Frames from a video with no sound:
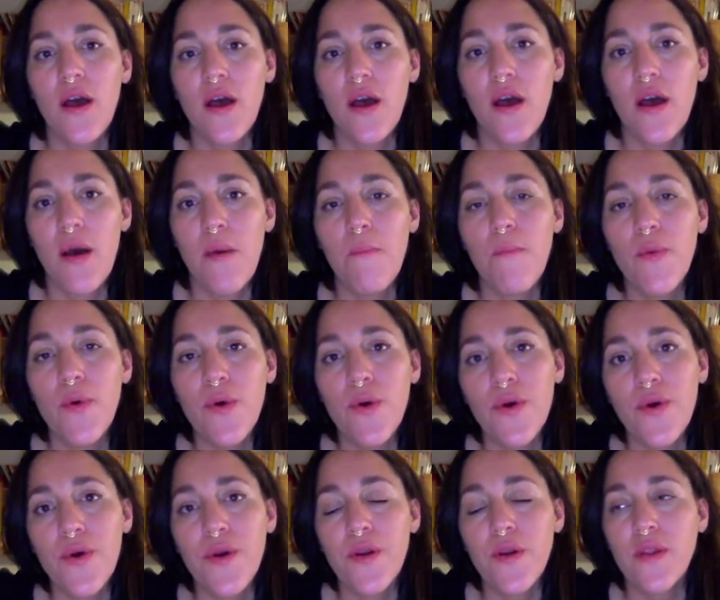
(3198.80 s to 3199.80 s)

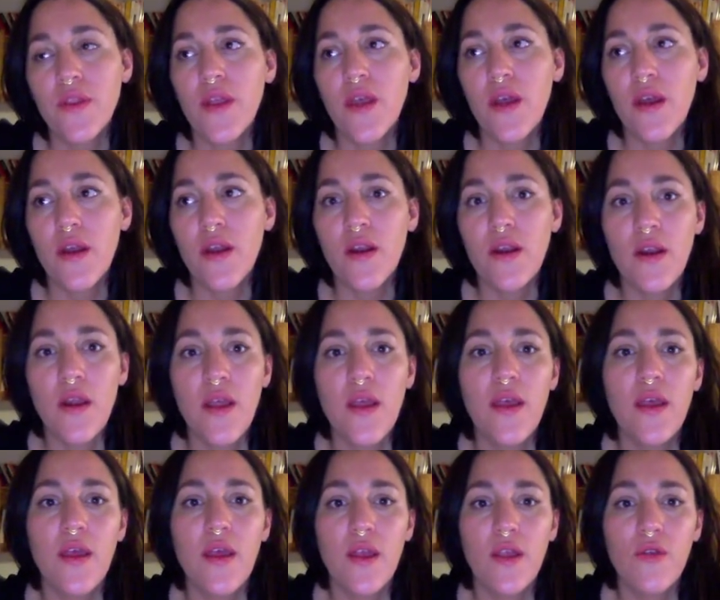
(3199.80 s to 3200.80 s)
more than
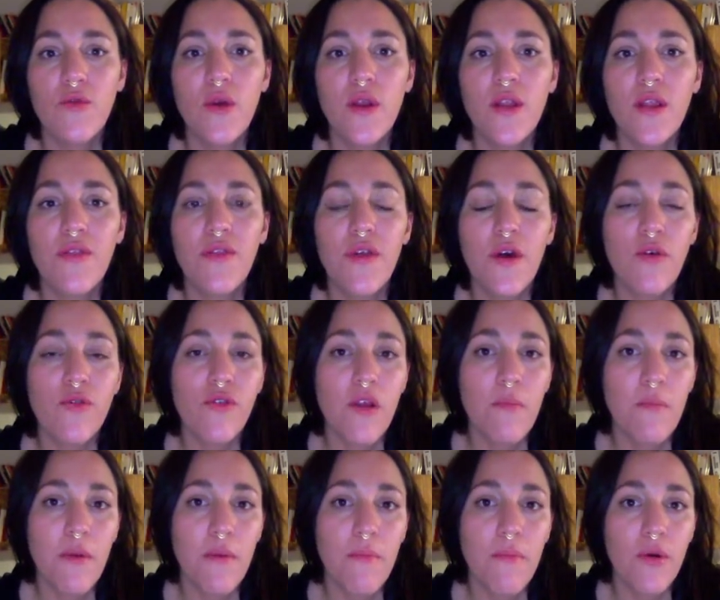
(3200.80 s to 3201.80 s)
20,000
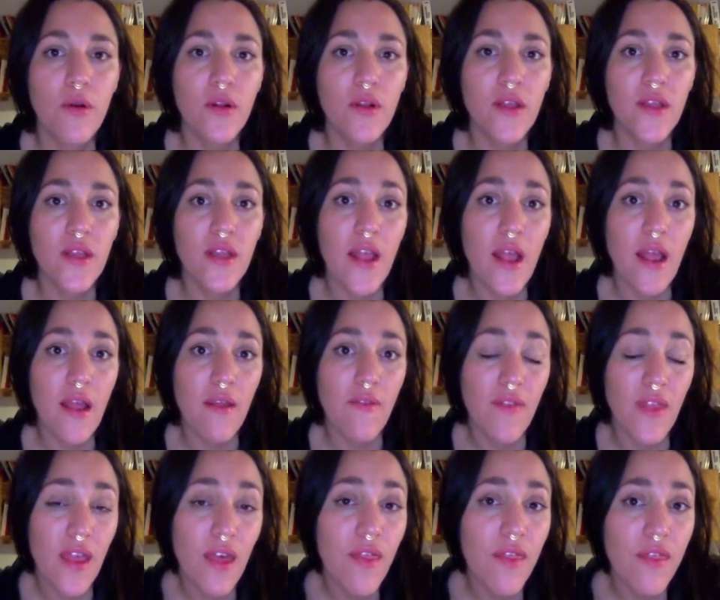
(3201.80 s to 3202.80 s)
people
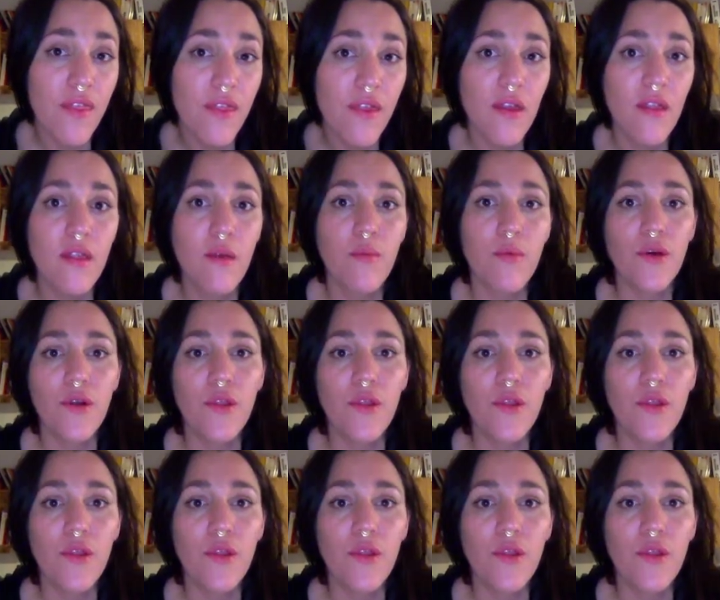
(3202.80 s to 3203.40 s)
death in the border